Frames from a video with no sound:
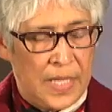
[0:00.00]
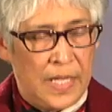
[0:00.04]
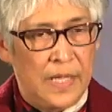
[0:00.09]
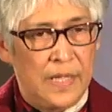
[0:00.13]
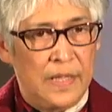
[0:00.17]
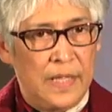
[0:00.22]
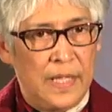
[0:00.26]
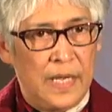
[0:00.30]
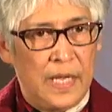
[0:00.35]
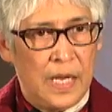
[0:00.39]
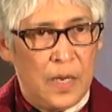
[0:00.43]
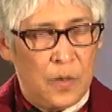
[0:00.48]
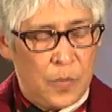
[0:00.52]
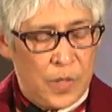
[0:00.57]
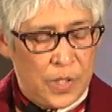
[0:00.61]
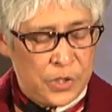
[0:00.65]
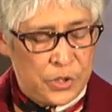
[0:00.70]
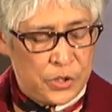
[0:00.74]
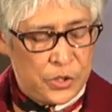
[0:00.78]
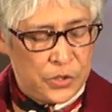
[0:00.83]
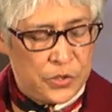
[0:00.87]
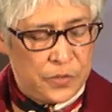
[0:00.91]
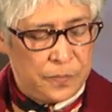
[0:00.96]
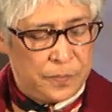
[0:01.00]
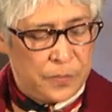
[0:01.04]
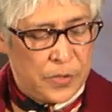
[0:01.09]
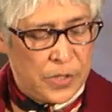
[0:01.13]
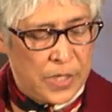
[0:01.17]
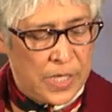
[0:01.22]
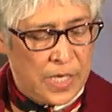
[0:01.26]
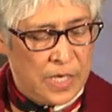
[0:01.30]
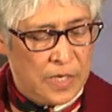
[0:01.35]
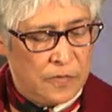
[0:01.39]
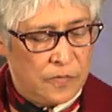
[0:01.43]
Then I want you to
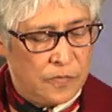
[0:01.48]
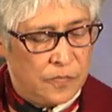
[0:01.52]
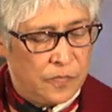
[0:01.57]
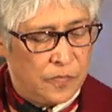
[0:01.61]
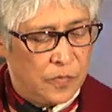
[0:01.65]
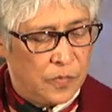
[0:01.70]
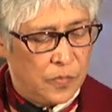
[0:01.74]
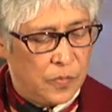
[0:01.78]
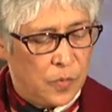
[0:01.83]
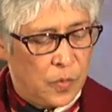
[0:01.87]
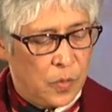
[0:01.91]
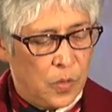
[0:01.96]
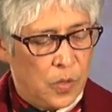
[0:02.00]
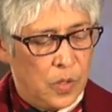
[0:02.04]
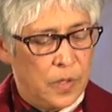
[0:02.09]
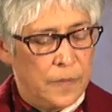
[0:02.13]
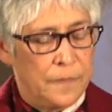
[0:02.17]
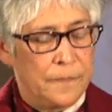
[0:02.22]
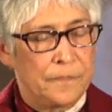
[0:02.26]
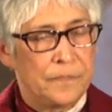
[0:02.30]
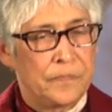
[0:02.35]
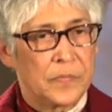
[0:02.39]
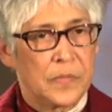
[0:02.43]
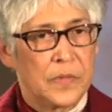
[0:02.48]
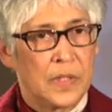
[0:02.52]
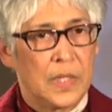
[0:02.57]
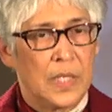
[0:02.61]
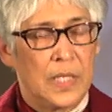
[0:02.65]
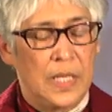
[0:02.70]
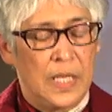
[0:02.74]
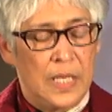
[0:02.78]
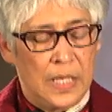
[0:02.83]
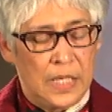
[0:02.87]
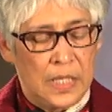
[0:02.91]
pray for
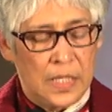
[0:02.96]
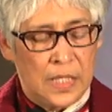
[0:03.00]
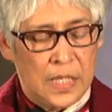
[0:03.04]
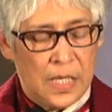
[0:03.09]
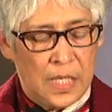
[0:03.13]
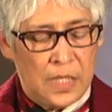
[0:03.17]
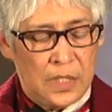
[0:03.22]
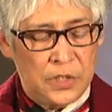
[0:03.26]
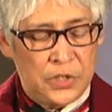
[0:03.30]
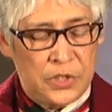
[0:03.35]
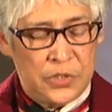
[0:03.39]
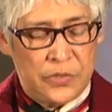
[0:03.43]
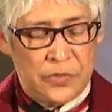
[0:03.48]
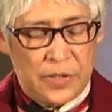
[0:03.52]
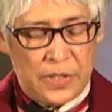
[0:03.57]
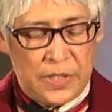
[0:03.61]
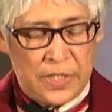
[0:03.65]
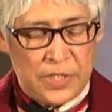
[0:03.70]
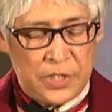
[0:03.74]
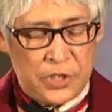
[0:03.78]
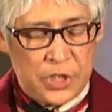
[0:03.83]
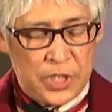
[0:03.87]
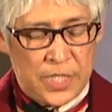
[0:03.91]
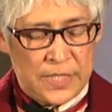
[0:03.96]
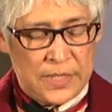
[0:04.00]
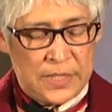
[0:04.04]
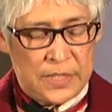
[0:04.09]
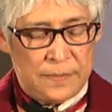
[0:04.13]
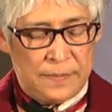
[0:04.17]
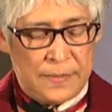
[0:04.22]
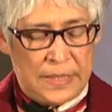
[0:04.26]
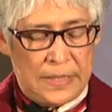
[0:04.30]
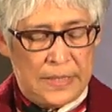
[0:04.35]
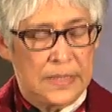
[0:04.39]
cultural
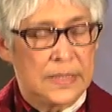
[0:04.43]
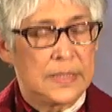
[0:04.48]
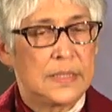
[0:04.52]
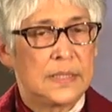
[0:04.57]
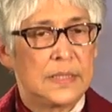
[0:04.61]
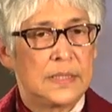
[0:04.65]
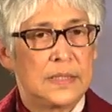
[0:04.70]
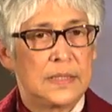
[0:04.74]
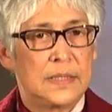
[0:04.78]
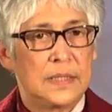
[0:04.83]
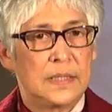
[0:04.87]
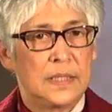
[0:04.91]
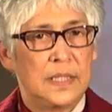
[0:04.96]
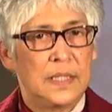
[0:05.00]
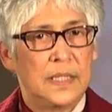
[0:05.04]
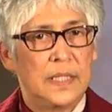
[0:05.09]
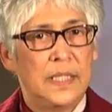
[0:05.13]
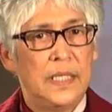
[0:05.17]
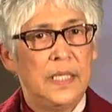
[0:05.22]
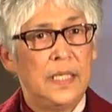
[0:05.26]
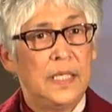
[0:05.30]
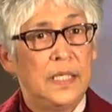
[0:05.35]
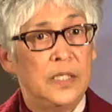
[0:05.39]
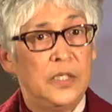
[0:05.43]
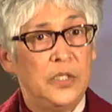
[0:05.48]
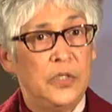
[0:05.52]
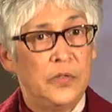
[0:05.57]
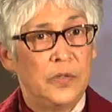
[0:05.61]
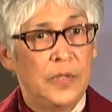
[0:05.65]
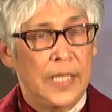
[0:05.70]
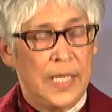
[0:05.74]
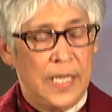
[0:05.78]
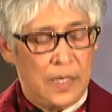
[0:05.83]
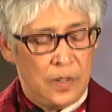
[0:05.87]
adjustments, learning a
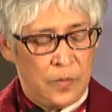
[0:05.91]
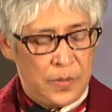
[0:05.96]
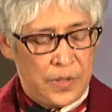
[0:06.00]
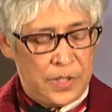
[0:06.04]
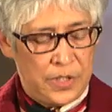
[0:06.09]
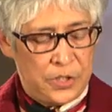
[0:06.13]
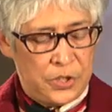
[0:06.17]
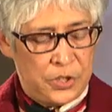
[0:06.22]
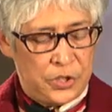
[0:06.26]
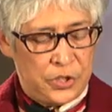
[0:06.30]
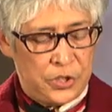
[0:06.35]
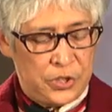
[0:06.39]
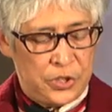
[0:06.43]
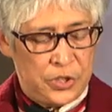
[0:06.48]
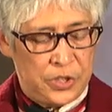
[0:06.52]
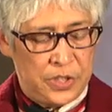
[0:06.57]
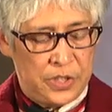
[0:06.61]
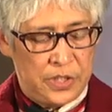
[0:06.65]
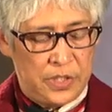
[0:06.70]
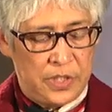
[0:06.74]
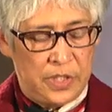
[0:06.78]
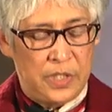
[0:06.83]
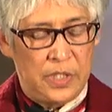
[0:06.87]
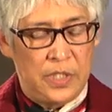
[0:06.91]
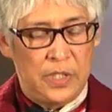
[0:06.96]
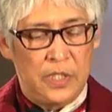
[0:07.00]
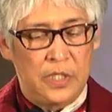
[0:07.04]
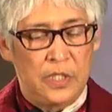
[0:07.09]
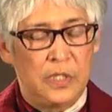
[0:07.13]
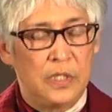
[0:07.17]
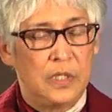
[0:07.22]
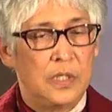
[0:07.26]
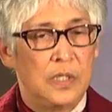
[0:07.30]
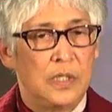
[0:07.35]
new language,
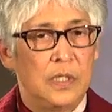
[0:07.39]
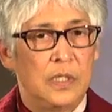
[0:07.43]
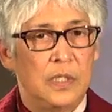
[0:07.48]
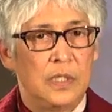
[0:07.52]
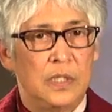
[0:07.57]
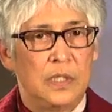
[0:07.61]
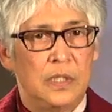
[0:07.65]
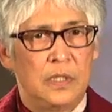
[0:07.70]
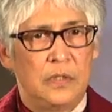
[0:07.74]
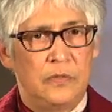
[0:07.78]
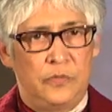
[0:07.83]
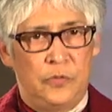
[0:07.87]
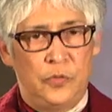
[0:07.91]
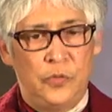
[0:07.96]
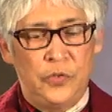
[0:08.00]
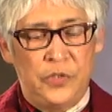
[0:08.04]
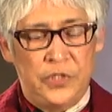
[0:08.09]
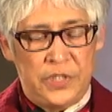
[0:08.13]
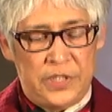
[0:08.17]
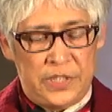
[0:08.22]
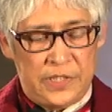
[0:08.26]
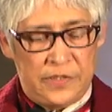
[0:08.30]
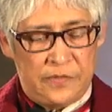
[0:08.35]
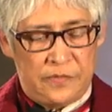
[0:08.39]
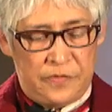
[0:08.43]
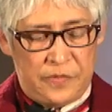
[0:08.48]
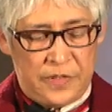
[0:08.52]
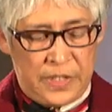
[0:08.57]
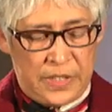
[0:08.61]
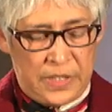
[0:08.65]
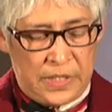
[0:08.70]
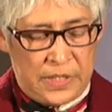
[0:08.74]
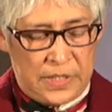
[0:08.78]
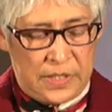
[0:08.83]
food is
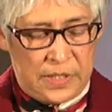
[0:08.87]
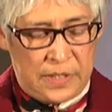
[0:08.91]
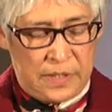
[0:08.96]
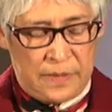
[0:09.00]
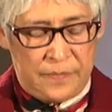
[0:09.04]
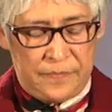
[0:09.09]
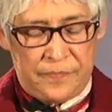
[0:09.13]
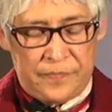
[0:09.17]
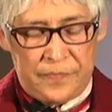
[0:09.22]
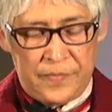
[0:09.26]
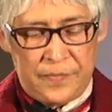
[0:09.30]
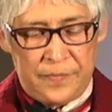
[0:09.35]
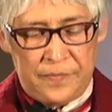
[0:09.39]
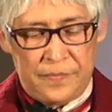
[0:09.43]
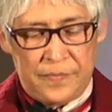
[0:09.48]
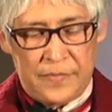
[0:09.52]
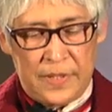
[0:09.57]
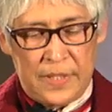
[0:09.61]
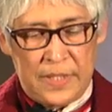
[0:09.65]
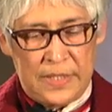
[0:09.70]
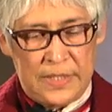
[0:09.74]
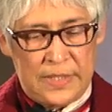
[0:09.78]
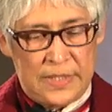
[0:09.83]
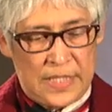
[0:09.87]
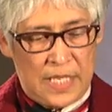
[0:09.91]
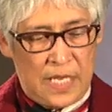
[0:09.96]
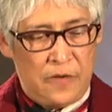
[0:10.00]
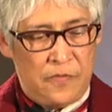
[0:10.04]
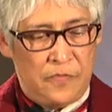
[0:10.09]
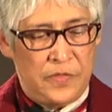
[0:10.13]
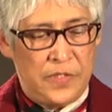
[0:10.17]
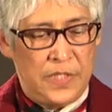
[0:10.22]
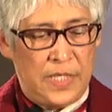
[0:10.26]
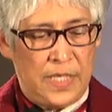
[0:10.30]
different,
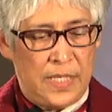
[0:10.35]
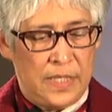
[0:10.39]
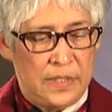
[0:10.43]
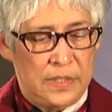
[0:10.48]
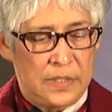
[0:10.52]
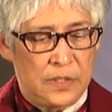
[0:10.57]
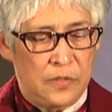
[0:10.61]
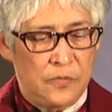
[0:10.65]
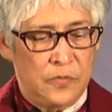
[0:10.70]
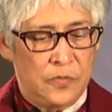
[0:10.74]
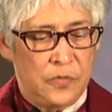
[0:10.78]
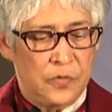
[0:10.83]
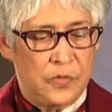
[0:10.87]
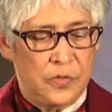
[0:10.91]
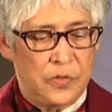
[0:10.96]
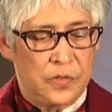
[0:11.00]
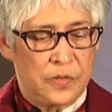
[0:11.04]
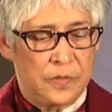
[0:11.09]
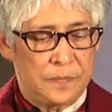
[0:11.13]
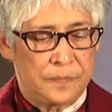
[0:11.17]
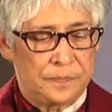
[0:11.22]
safety, and so forth.